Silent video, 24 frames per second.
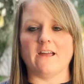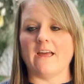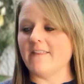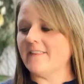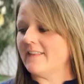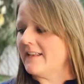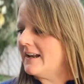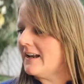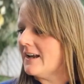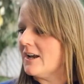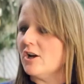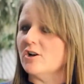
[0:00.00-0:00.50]
And
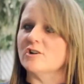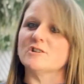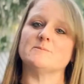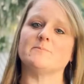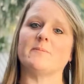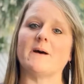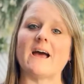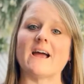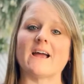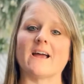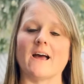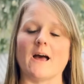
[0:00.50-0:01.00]
then it goes
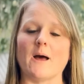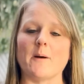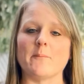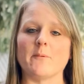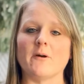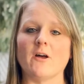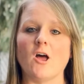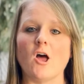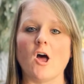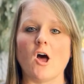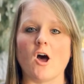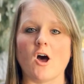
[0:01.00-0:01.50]
back up
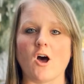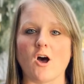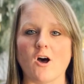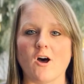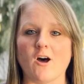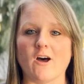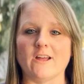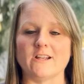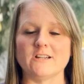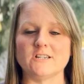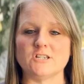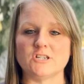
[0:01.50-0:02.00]

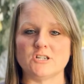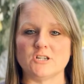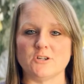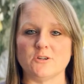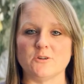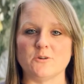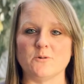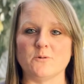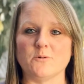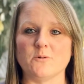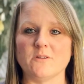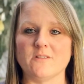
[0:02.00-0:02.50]

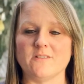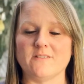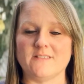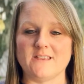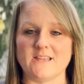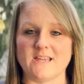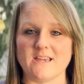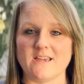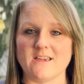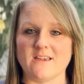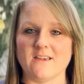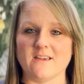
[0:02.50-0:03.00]
onto
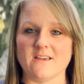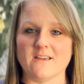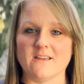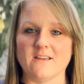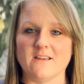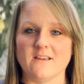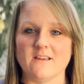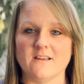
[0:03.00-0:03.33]
the